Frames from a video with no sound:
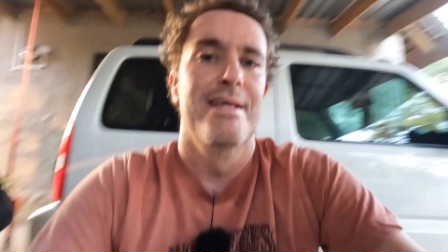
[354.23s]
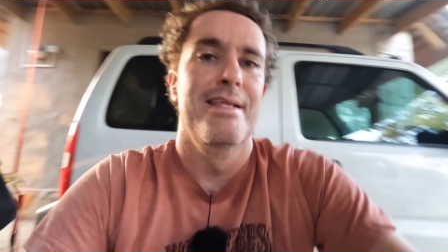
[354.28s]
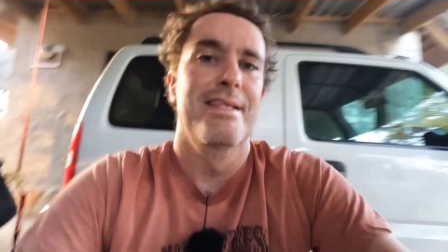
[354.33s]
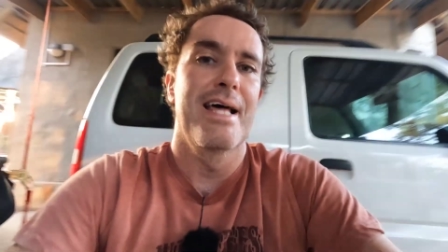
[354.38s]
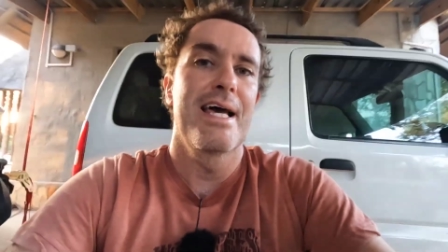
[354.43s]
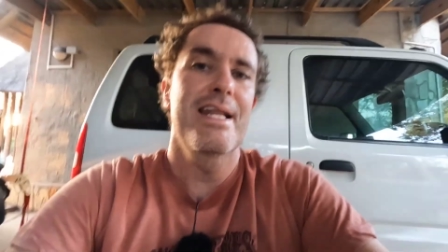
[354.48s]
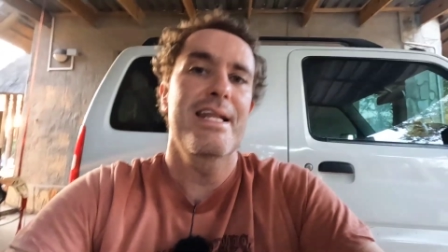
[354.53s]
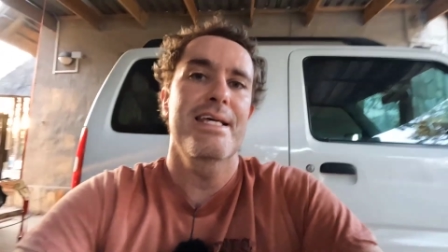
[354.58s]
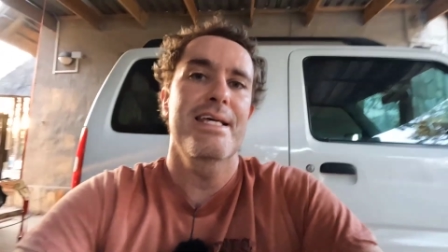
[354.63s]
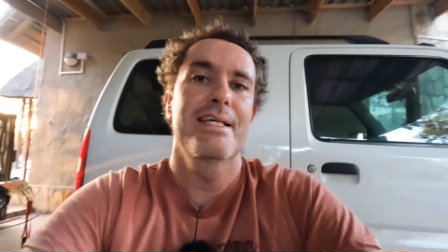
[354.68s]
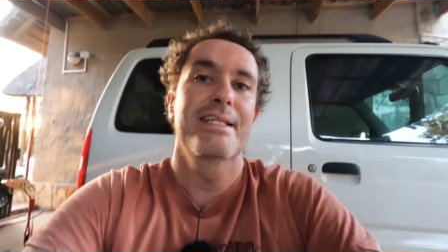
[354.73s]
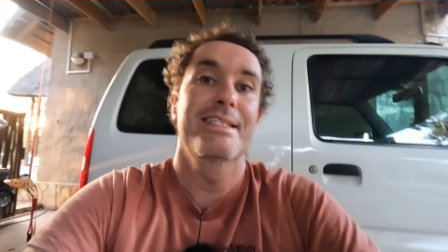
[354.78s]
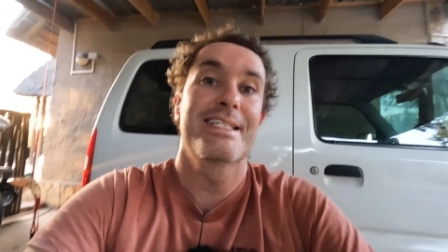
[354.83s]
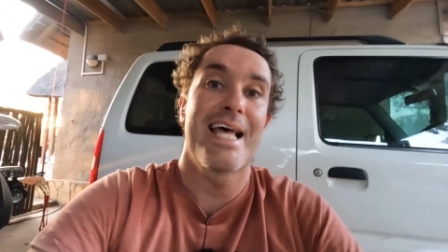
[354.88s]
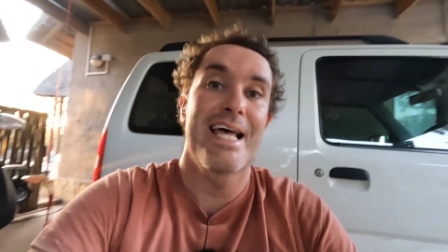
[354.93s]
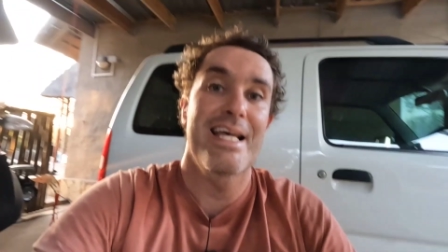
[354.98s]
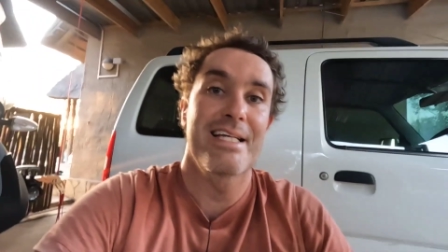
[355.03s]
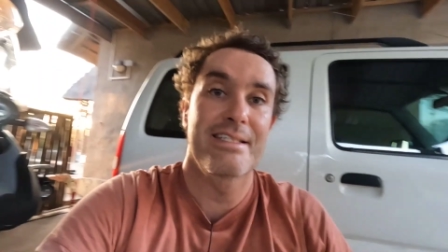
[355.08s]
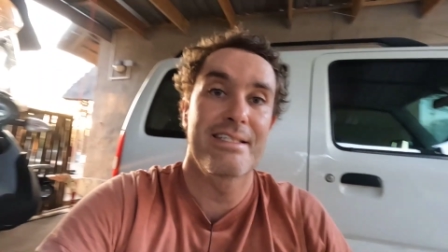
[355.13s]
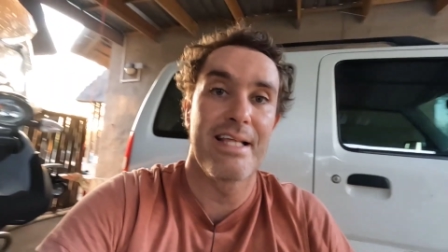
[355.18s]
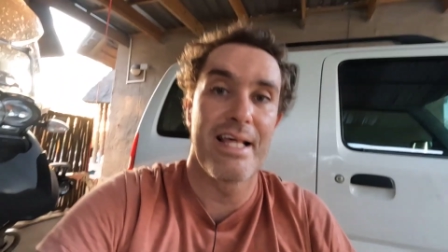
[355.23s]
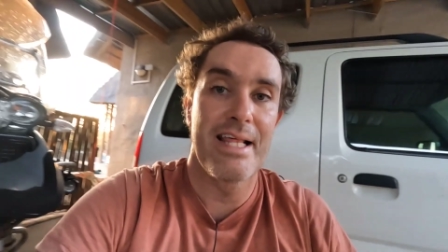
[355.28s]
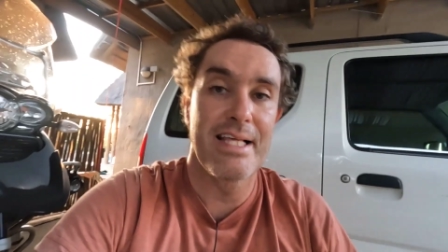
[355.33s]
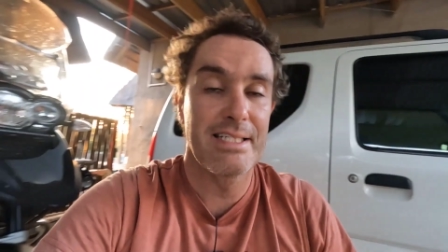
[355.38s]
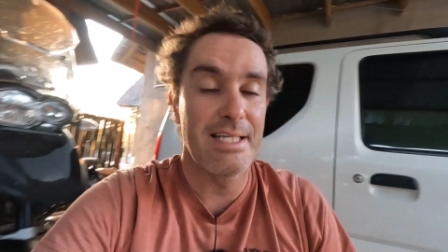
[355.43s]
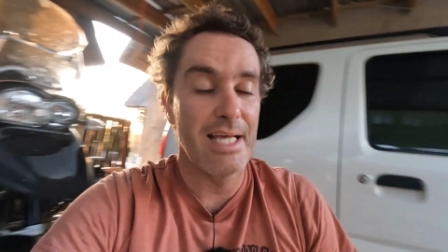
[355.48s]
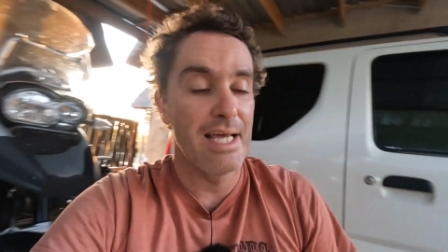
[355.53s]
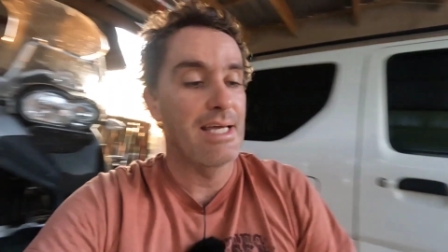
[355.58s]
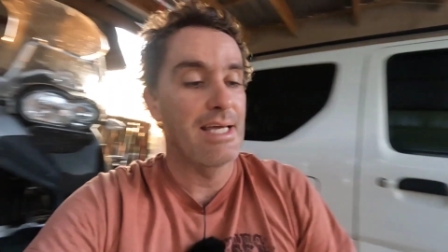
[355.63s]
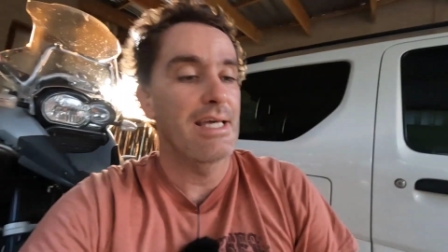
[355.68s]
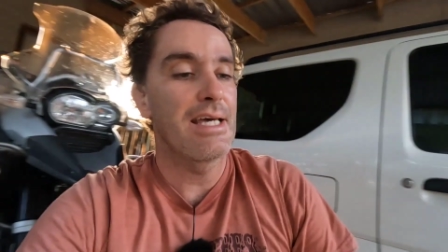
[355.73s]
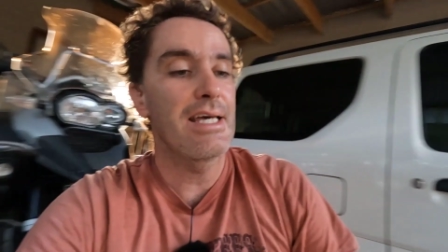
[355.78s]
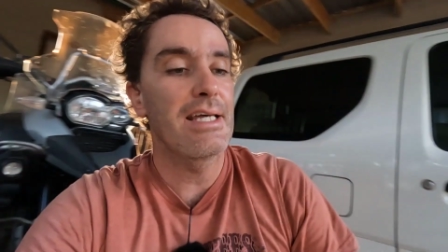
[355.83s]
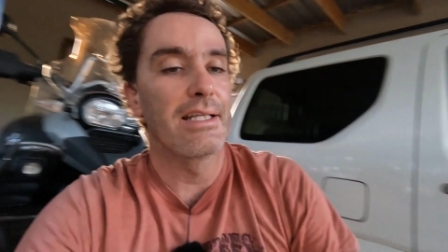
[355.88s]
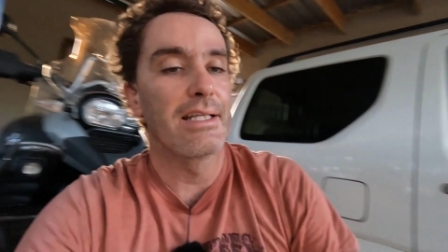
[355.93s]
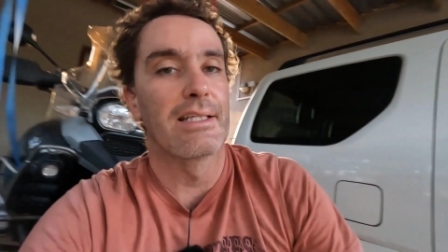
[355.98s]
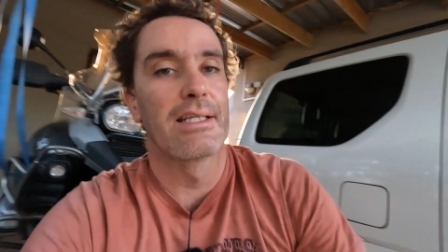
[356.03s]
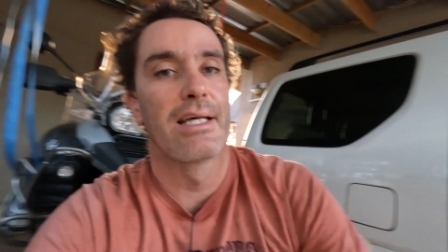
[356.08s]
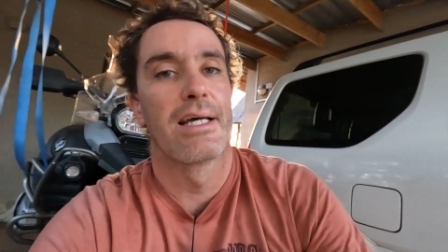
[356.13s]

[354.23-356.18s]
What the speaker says: that is, as they say, it.